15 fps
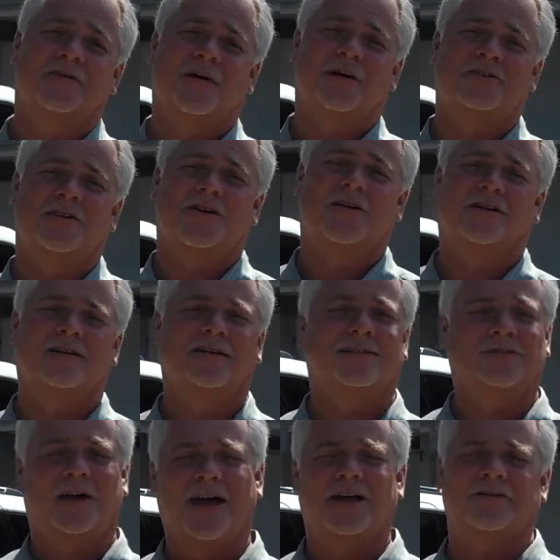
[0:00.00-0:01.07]
a Grand Cherokee
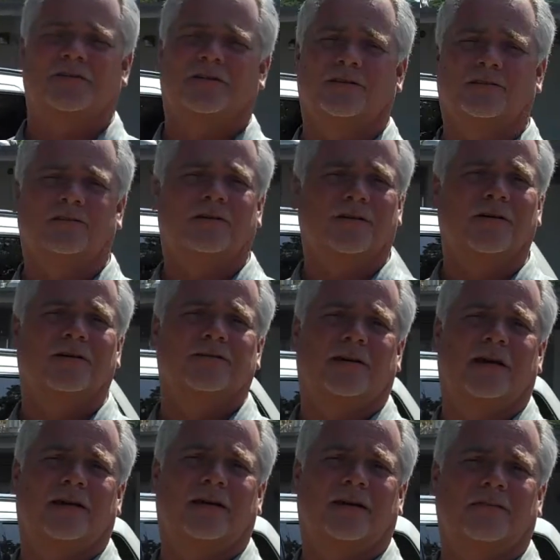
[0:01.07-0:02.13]
because it actually looks
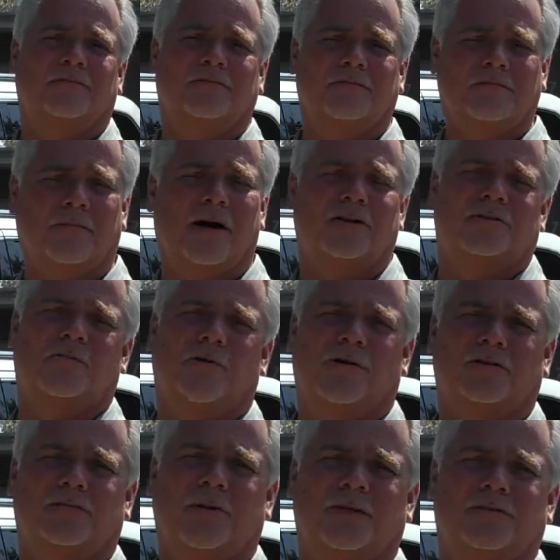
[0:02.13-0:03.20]
like a much more
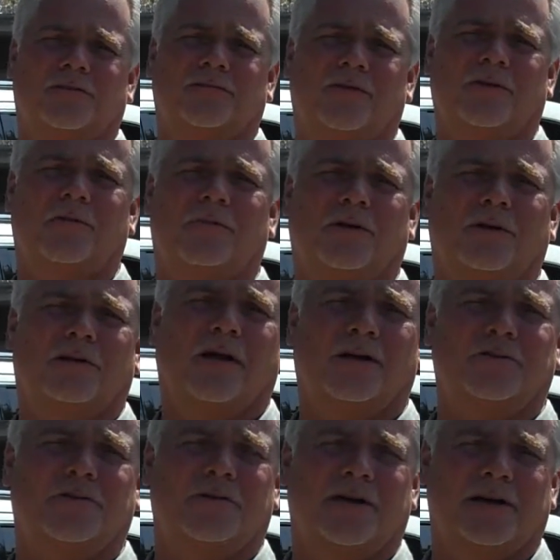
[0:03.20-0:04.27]
expensive European
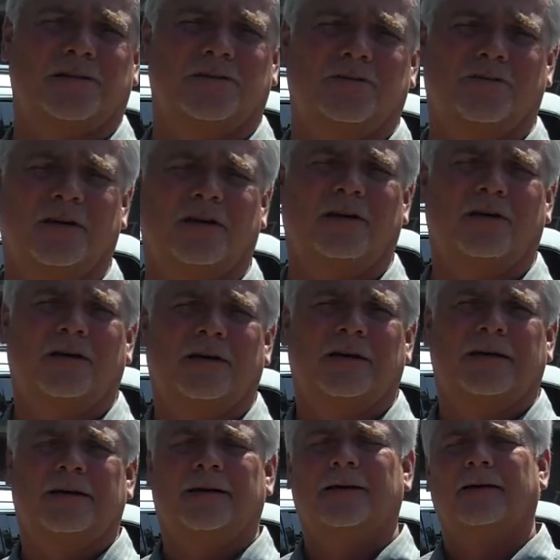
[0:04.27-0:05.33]
luxury SUV.
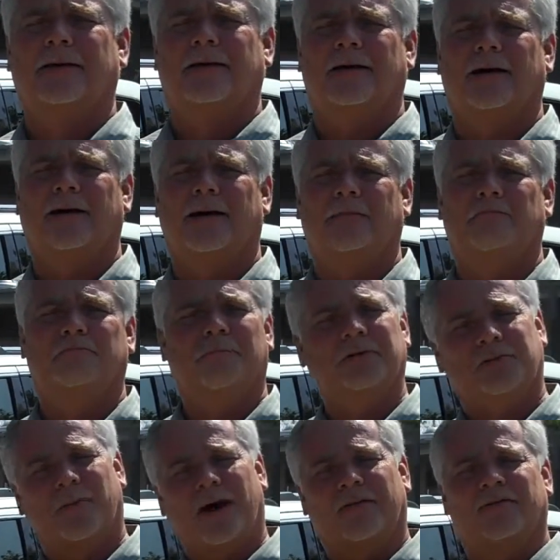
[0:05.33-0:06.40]

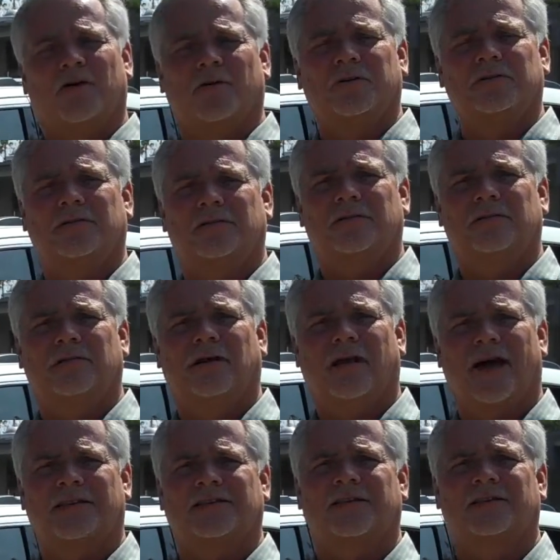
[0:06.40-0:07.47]
But you might have noticed the
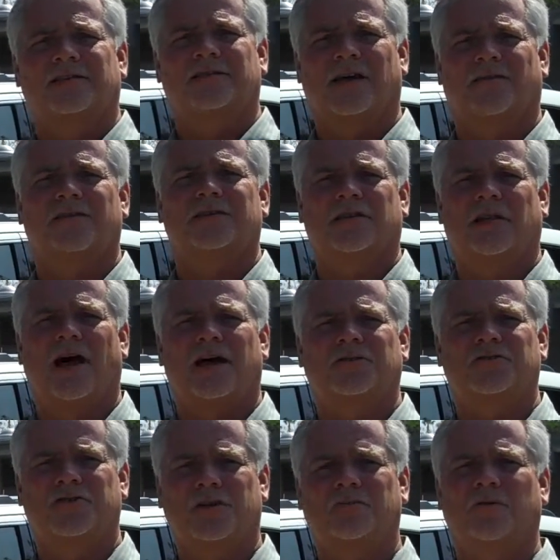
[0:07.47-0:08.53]
classic 7-slot
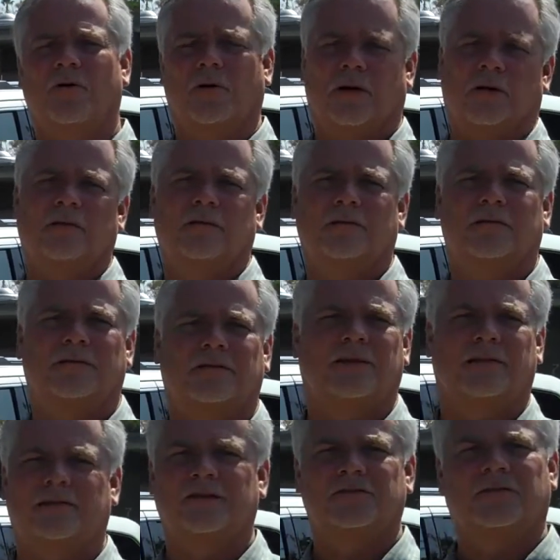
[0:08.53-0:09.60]
Jeep grille
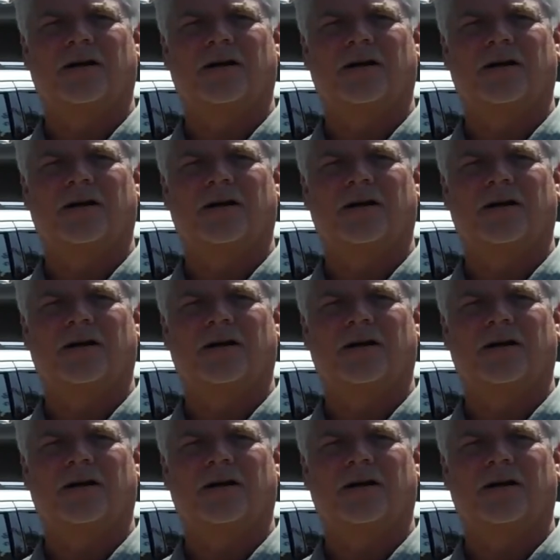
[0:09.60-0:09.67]
that this